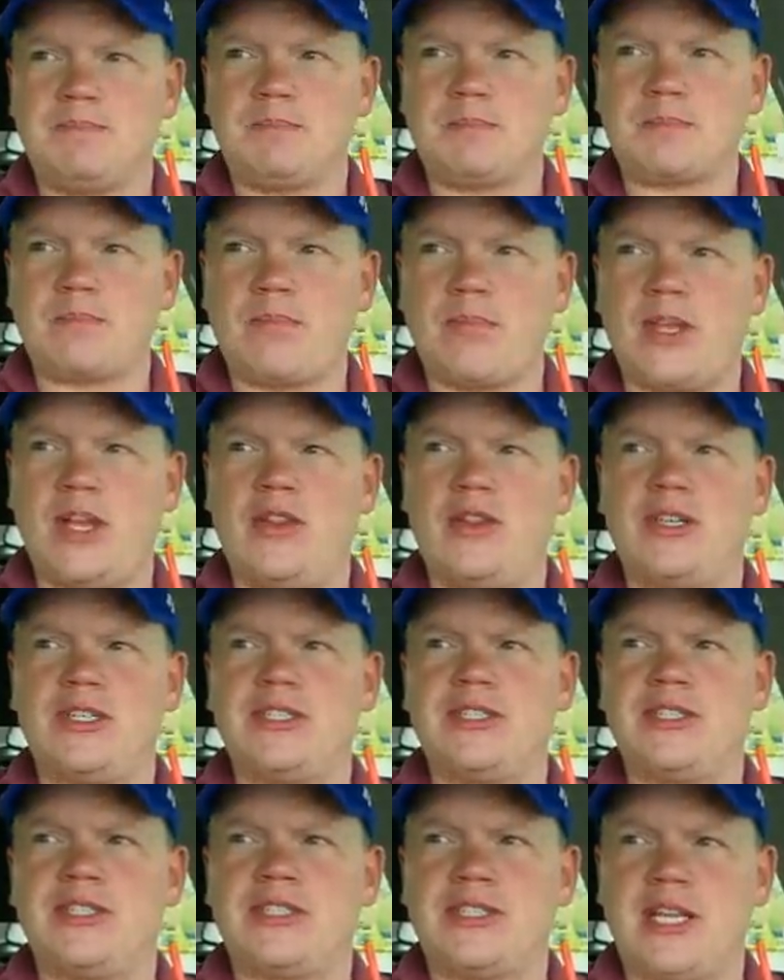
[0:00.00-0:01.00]
know, there's just
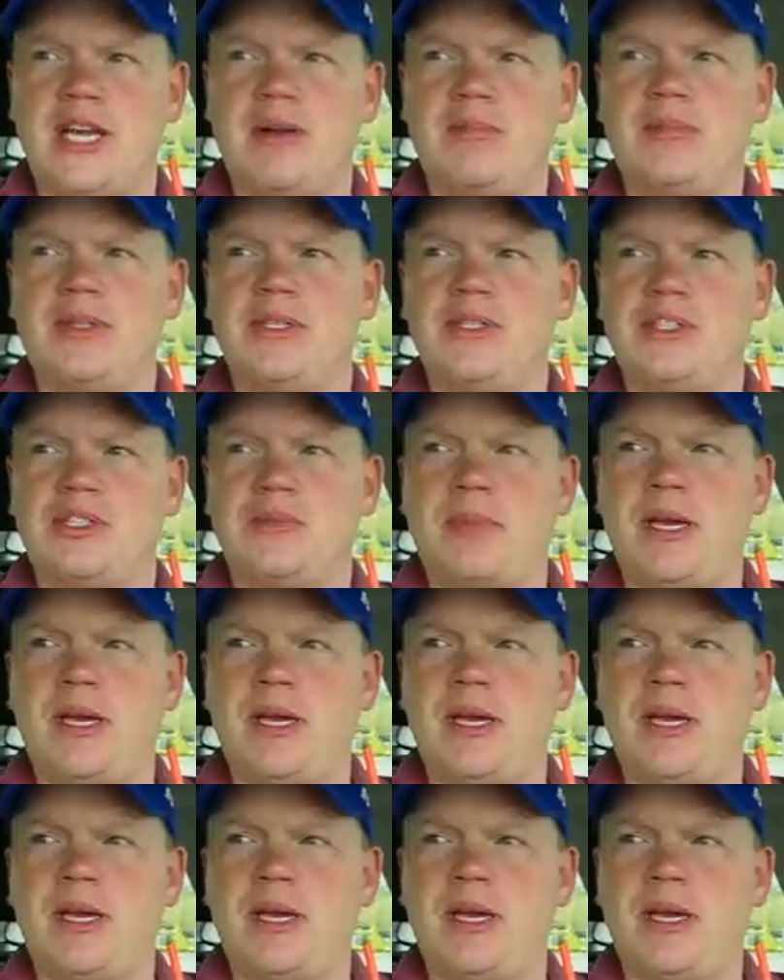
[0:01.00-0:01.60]
something special,